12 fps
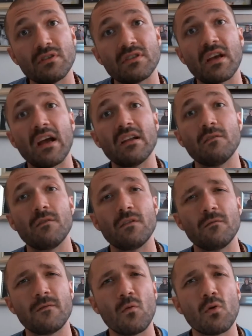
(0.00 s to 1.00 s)
It's kind of
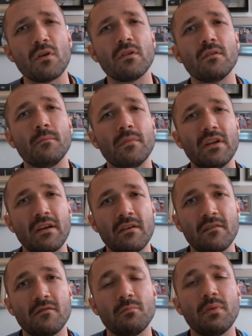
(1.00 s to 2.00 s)
an
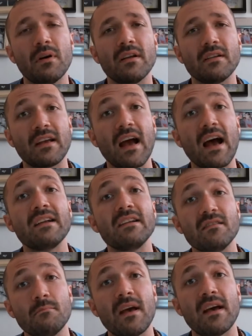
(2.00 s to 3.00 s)
informative,
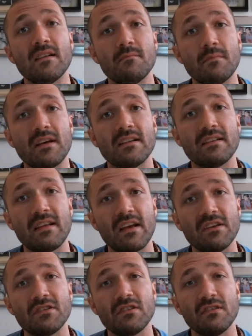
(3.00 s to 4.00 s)
guided Metta
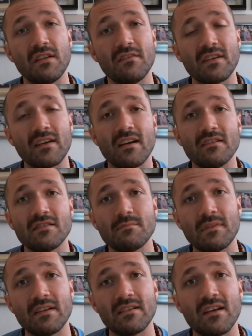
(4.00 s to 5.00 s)
meditation, a loving
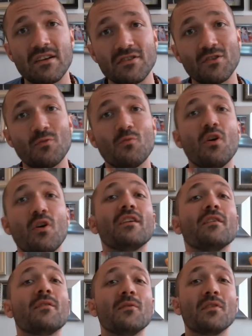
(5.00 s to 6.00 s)
kindness meditation. I'll walk
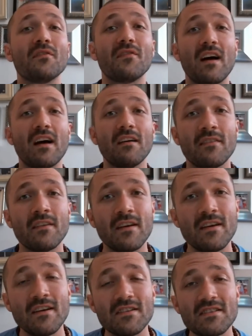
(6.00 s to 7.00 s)
you through the 5
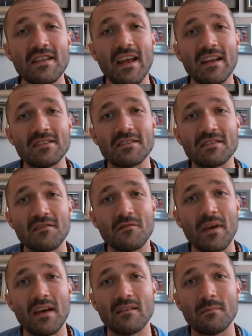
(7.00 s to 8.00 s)
stages
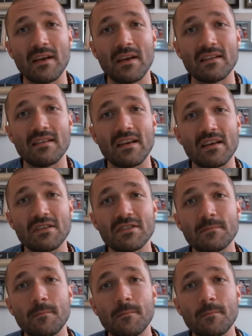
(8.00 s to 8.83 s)
of Metta meditation.